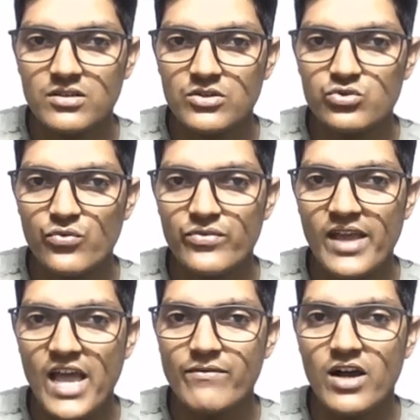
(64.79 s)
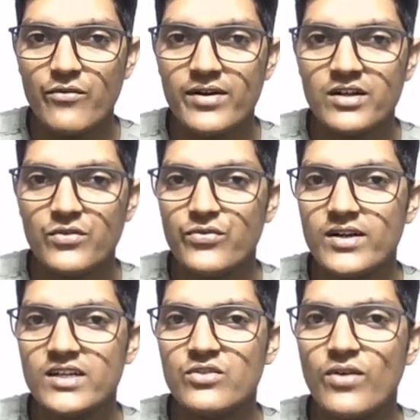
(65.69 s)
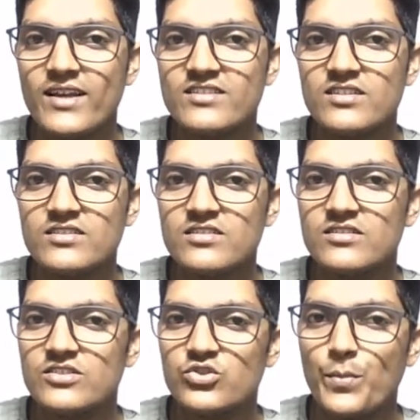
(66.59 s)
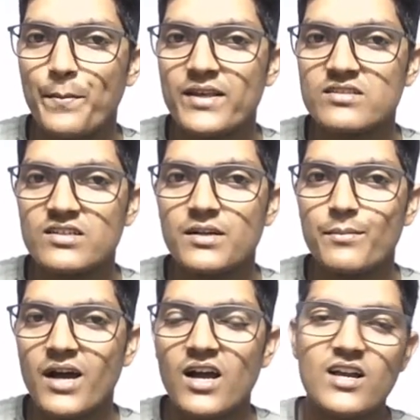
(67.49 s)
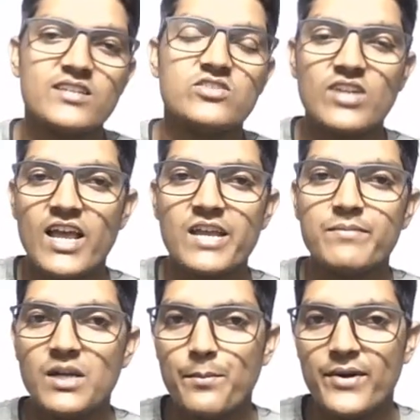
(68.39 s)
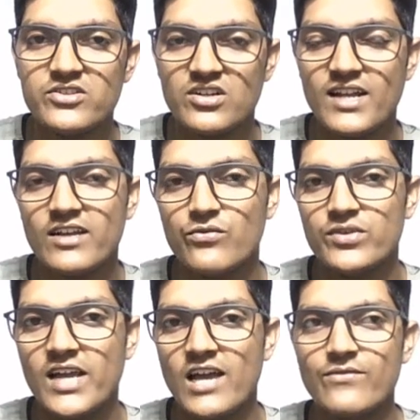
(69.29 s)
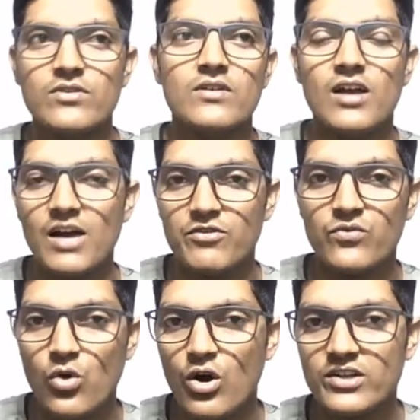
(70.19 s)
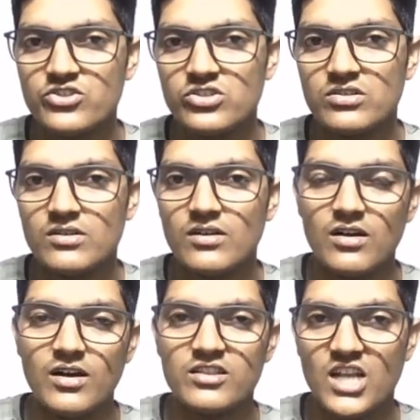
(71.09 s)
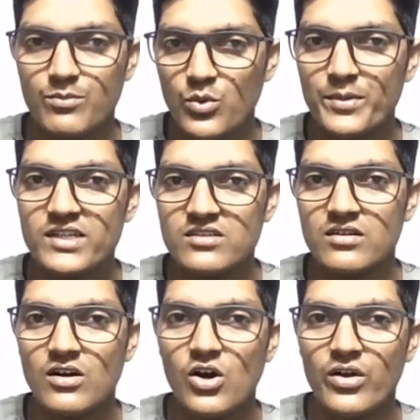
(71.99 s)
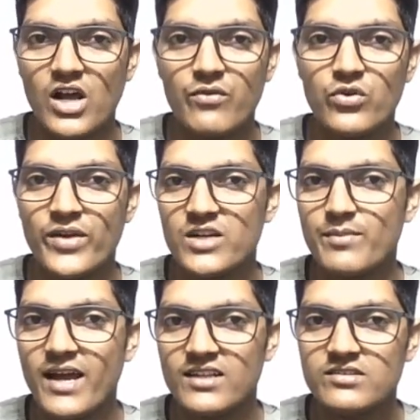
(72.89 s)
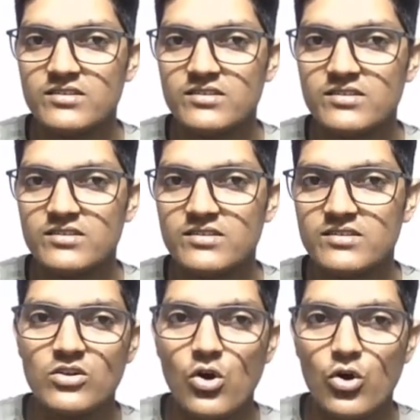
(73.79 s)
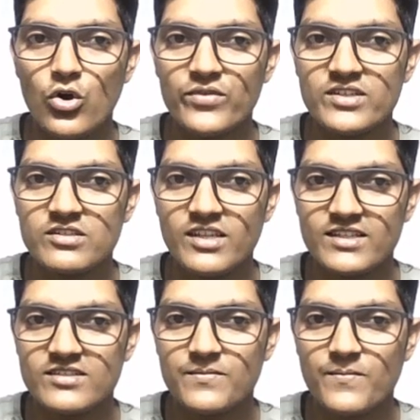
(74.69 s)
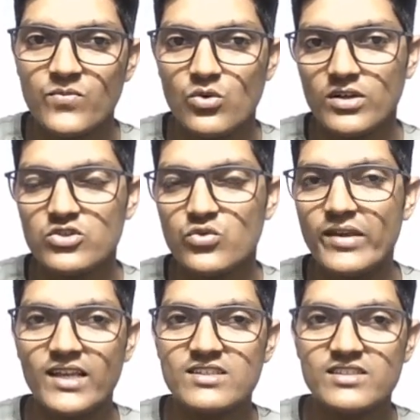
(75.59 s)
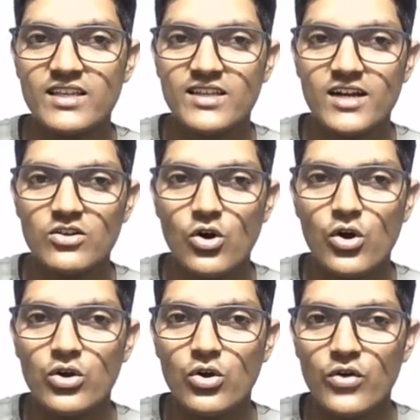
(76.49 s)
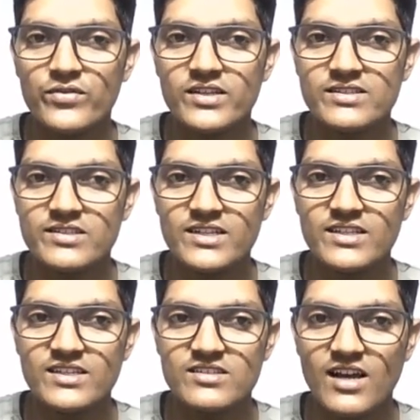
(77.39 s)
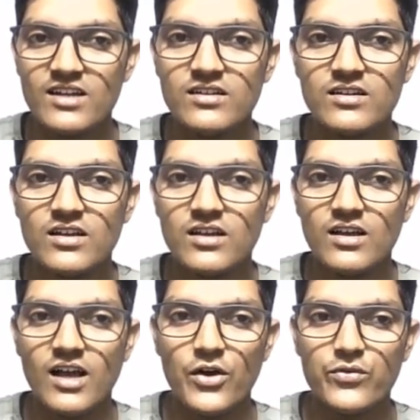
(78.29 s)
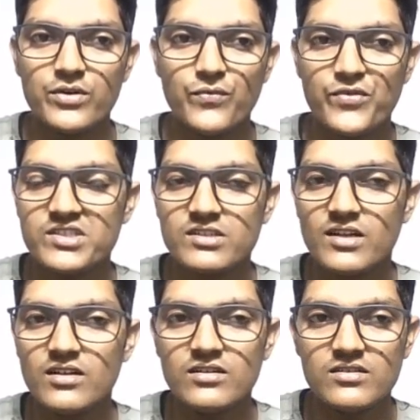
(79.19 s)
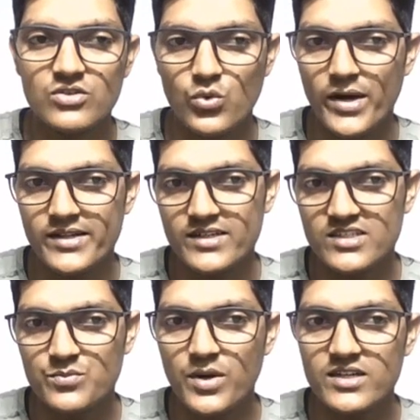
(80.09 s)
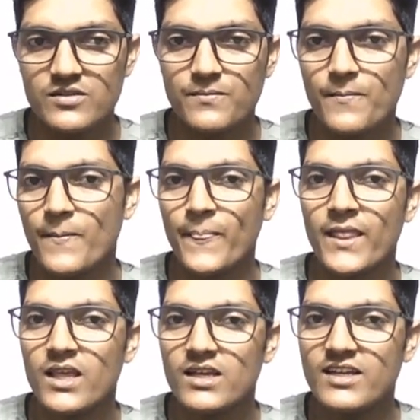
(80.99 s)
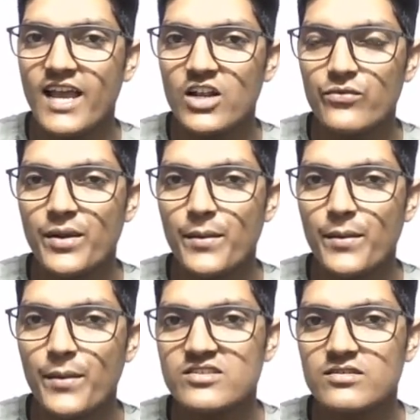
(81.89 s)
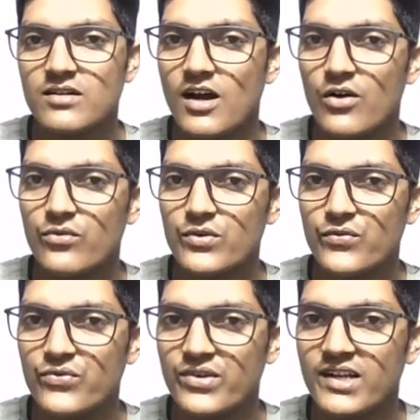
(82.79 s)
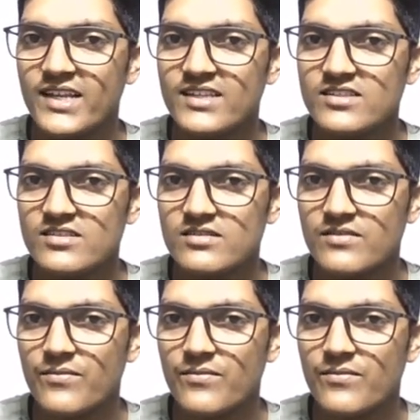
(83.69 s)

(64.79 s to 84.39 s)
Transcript: So we have our different devices to measure mass, time, temperature, like we have our watch, thermometer, or our weight balance to measure all of these things. Okay, so we can say that all of these three things are our physical quantities. But can we measure our feelings?